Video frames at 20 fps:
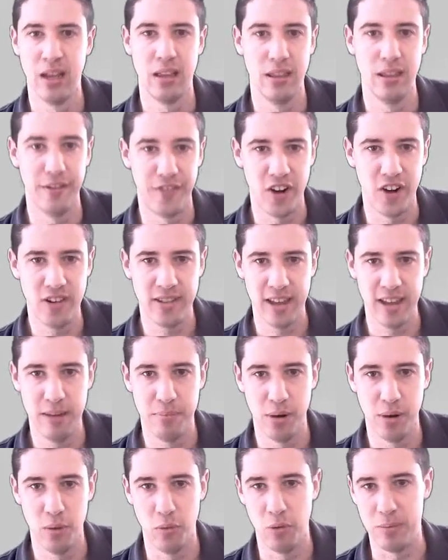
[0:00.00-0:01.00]
The first
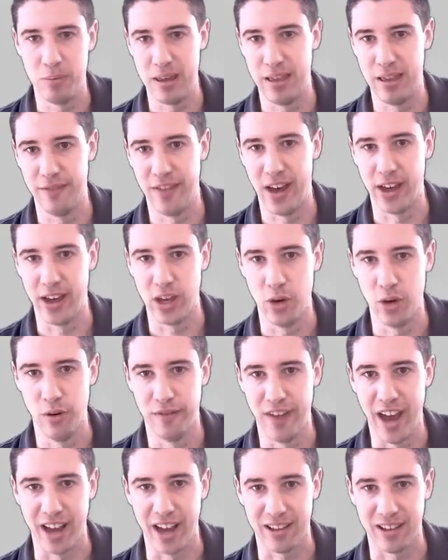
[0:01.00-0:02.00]
input will be the value
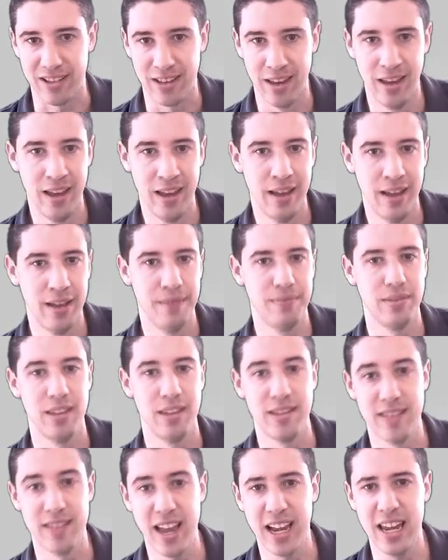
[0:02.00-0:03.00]
of x.
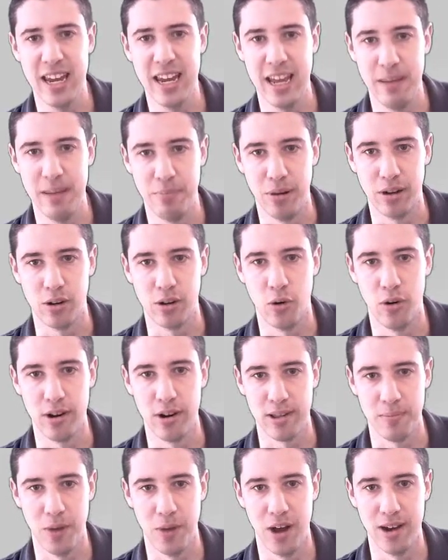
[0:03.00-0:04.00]
The second input
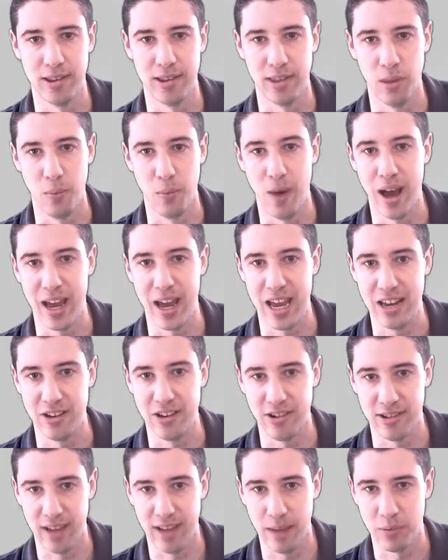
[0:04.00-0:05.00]
corresponds to the
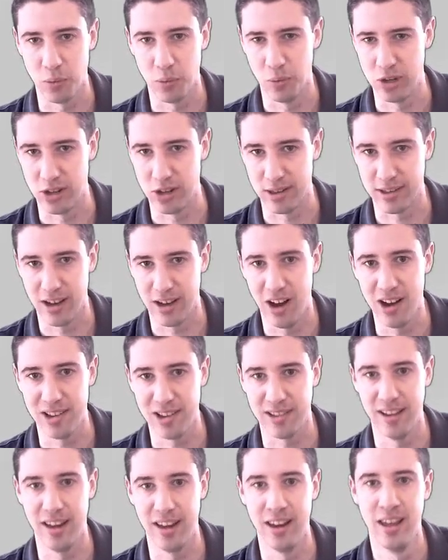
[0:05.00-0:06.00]
y-intercept, which is
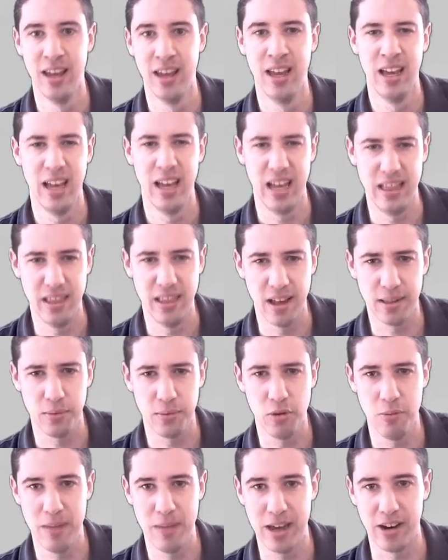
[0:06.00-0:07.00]
constant, and thus
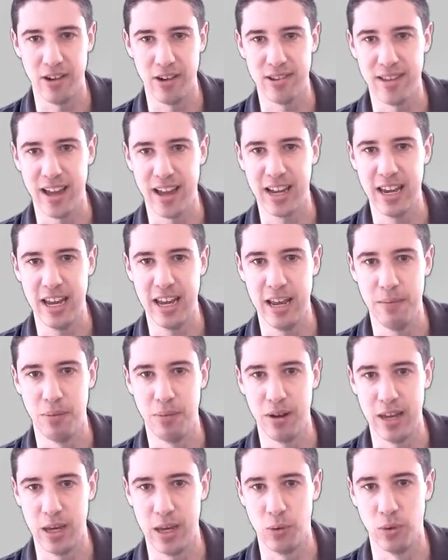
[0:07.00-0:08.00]
we will make our second
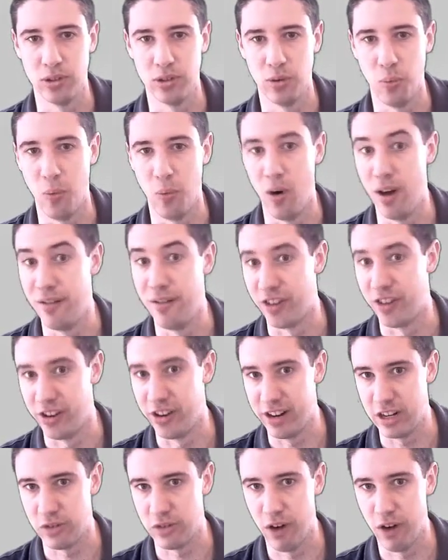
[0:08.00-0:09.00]
input equal to 1 for
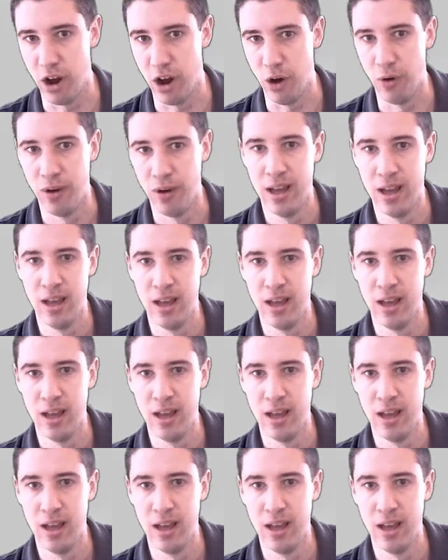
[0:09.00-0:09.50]
each row.